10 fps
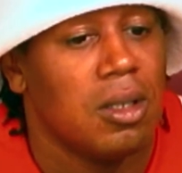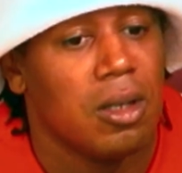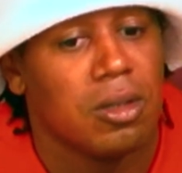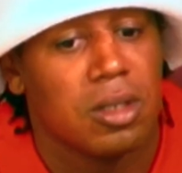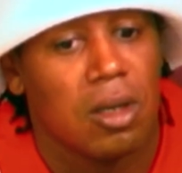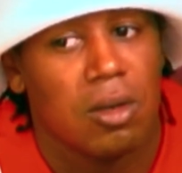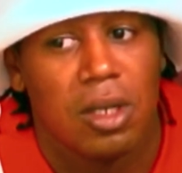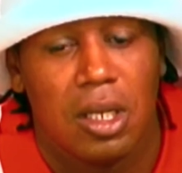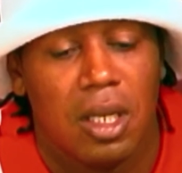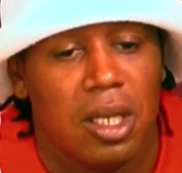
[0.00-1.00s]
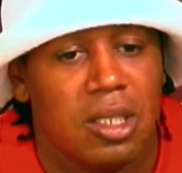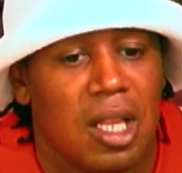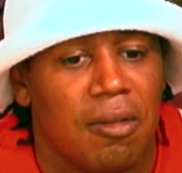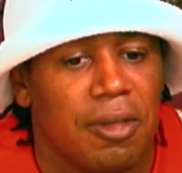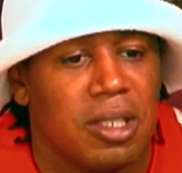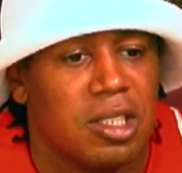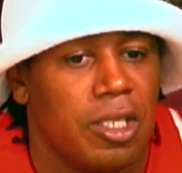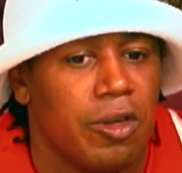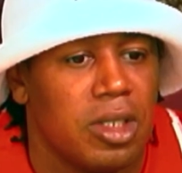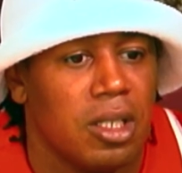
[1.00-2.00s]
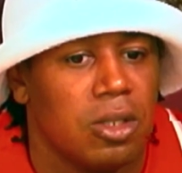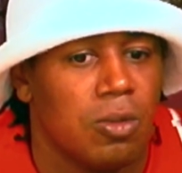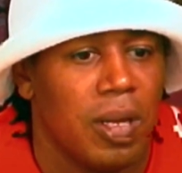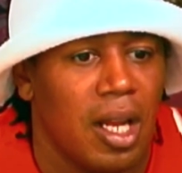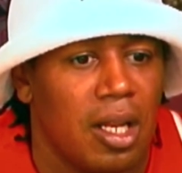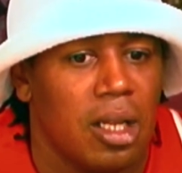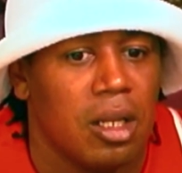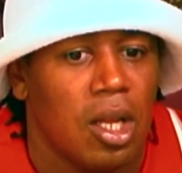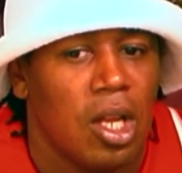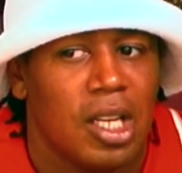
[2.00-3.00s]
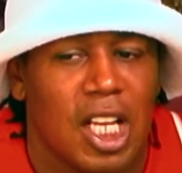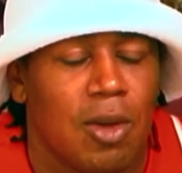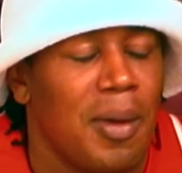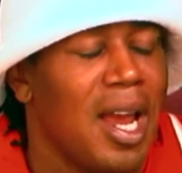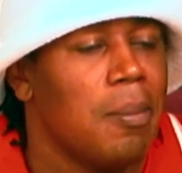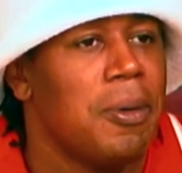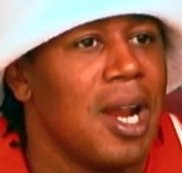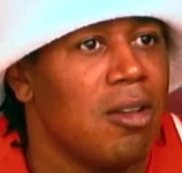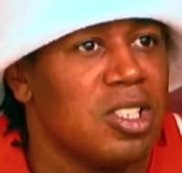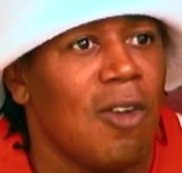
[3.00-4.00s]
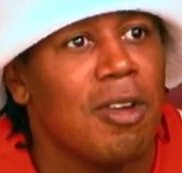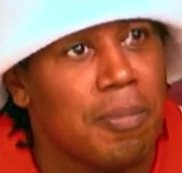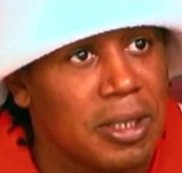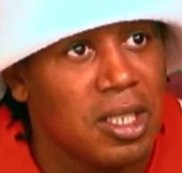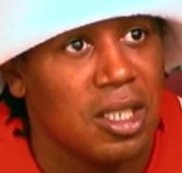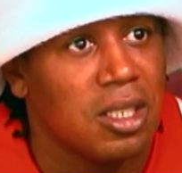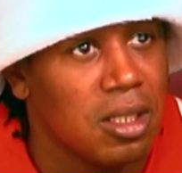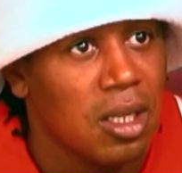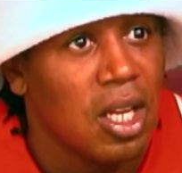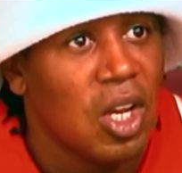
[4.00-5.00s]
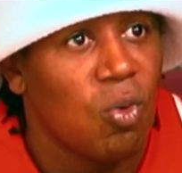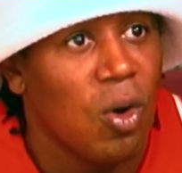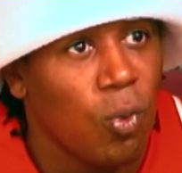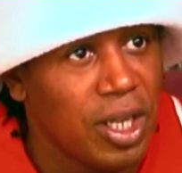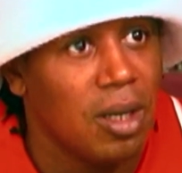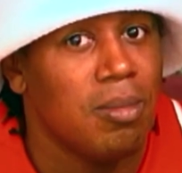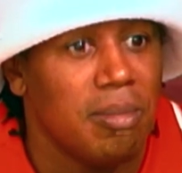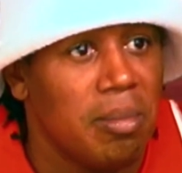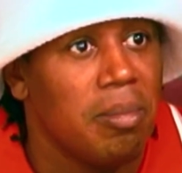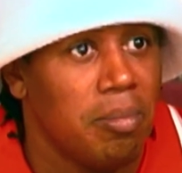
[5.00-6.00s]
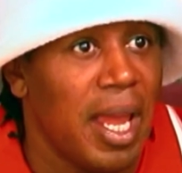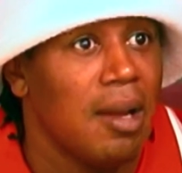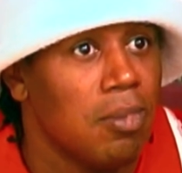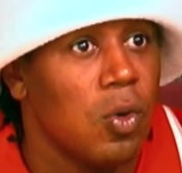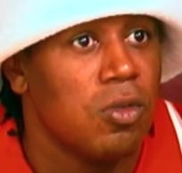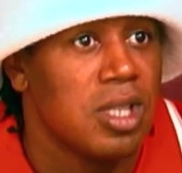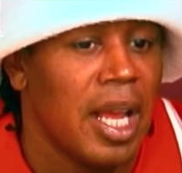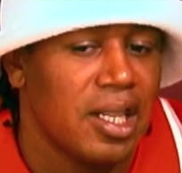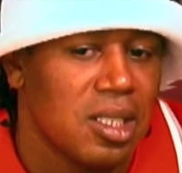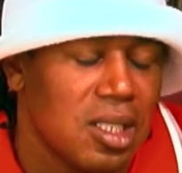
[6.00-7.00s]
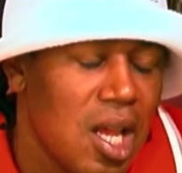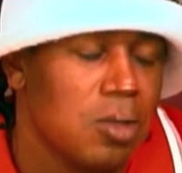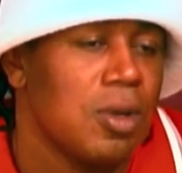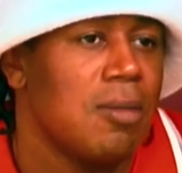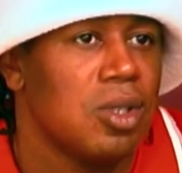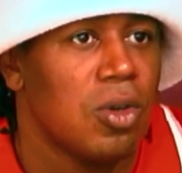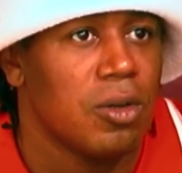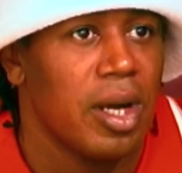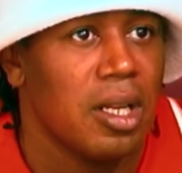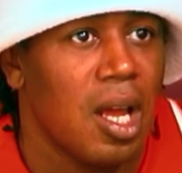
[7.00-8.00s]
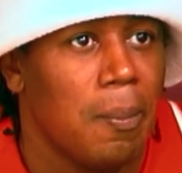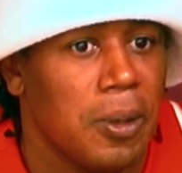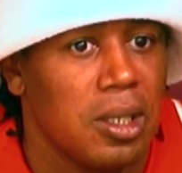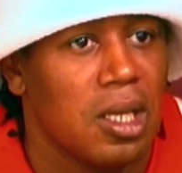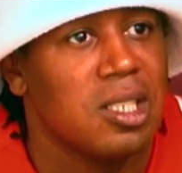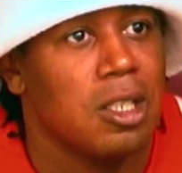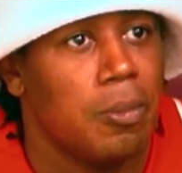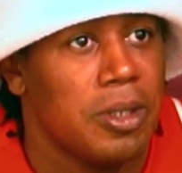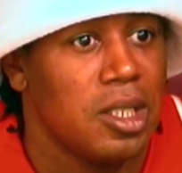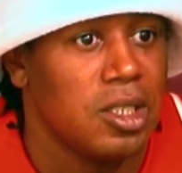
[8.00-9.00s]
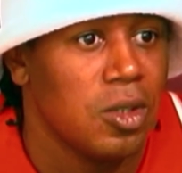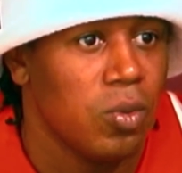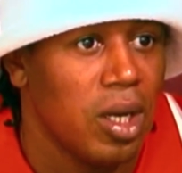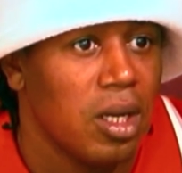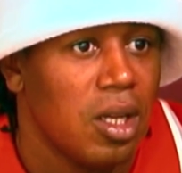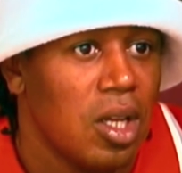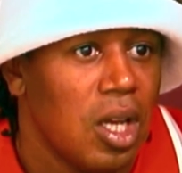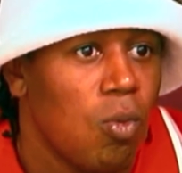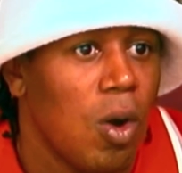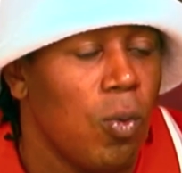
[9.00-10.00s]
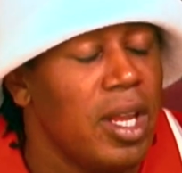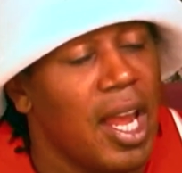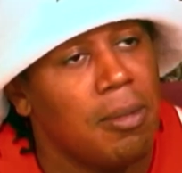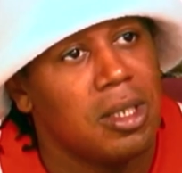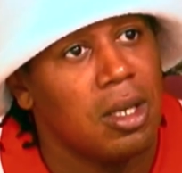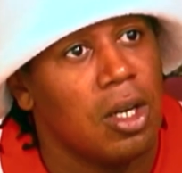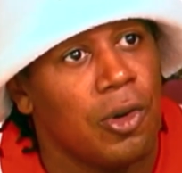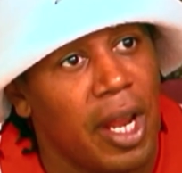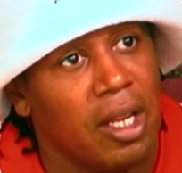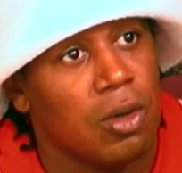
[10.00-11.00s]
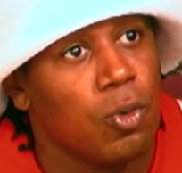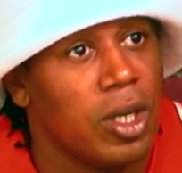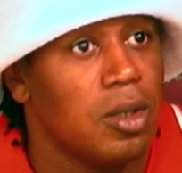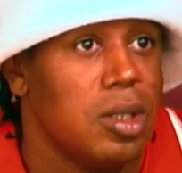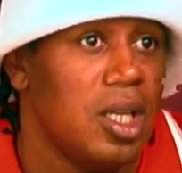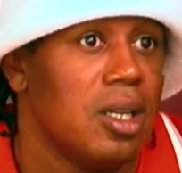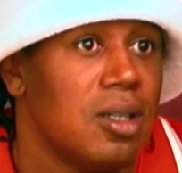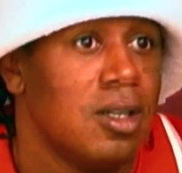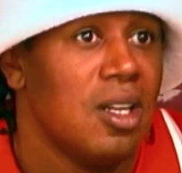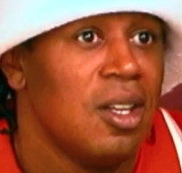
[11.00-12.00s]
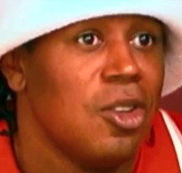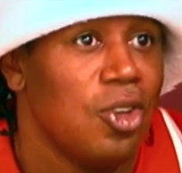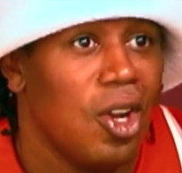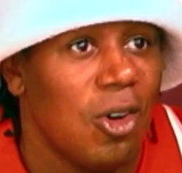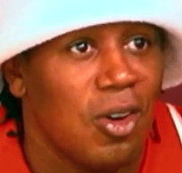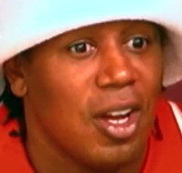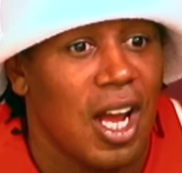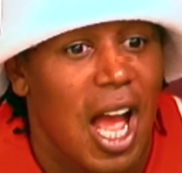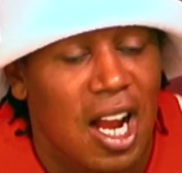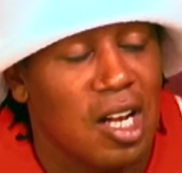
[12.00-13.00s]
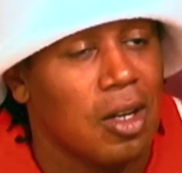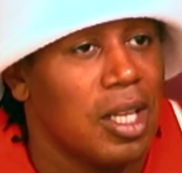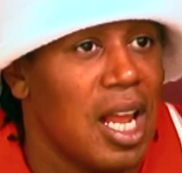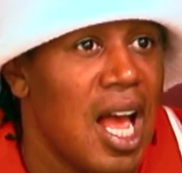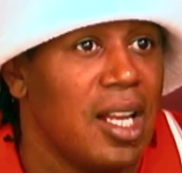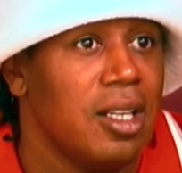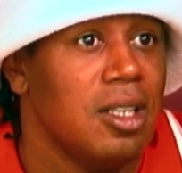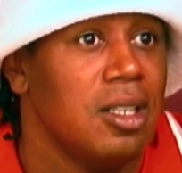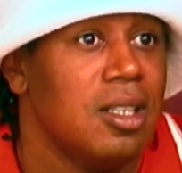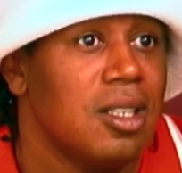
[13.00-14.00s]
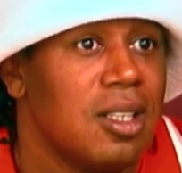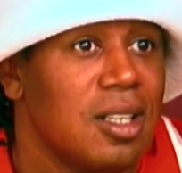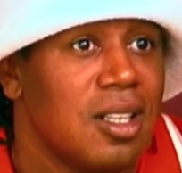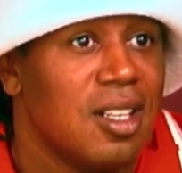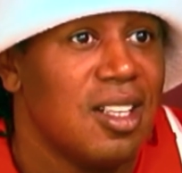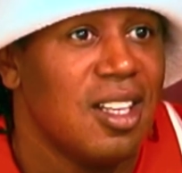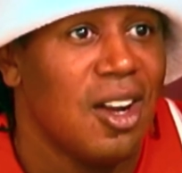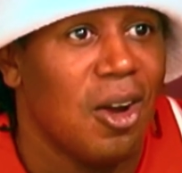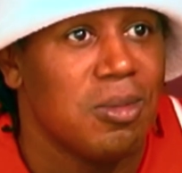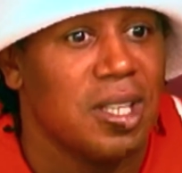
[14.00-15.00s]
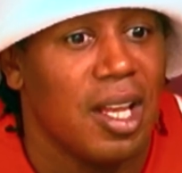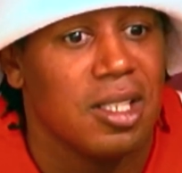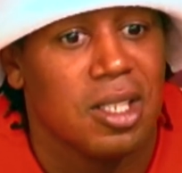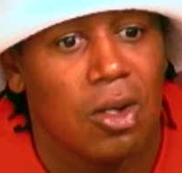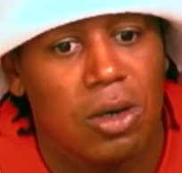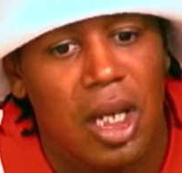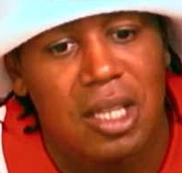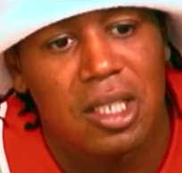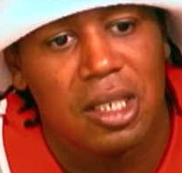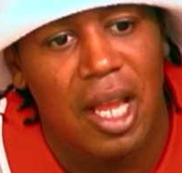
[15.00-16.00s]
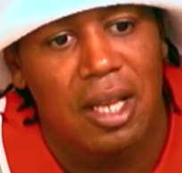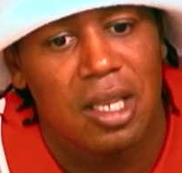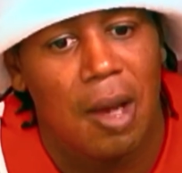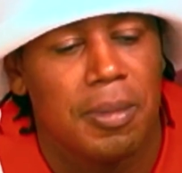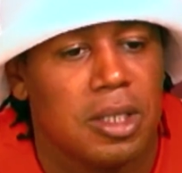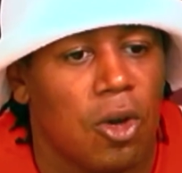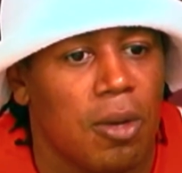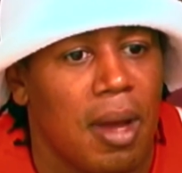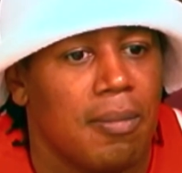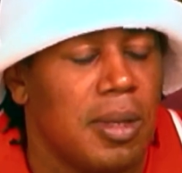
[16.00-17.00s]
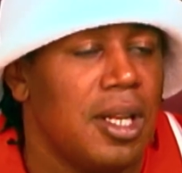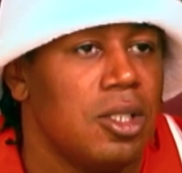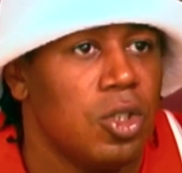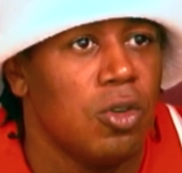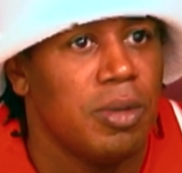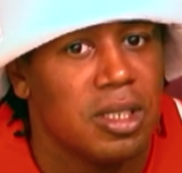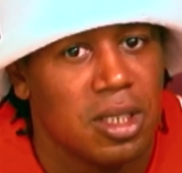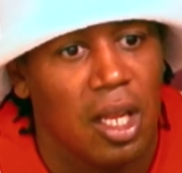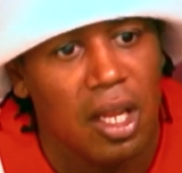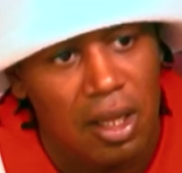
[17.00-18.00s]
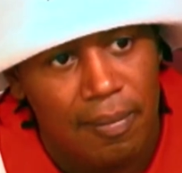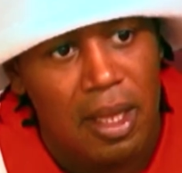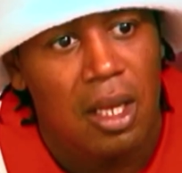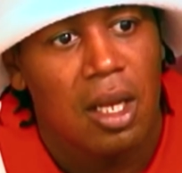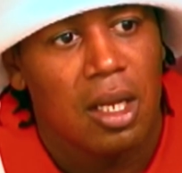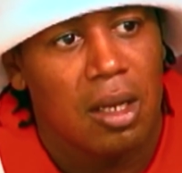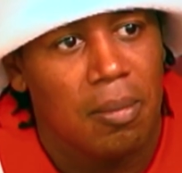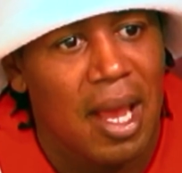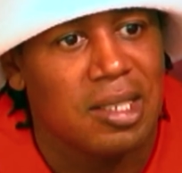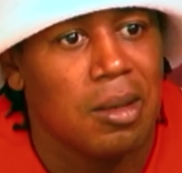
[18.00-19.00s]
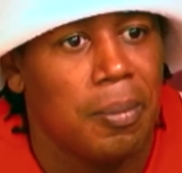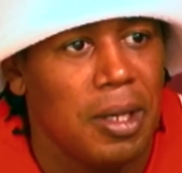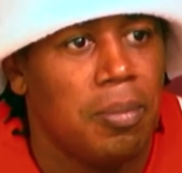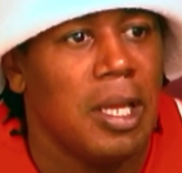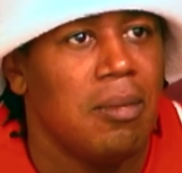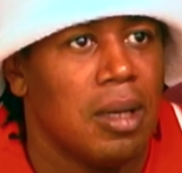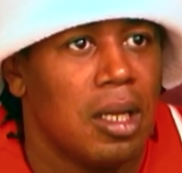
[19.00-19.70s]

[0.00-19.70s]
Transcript: You know, so it, it's definitely a serious issue, man, and that's why we got to put ourselves in position where we can make moves like this, and that's what I'm doing right now, putting us in a position where where we able to create the real deal. You know, I call it Hollywood. You know what I'm saying? So that's the next episode of my business you will be seeing the Master P.P.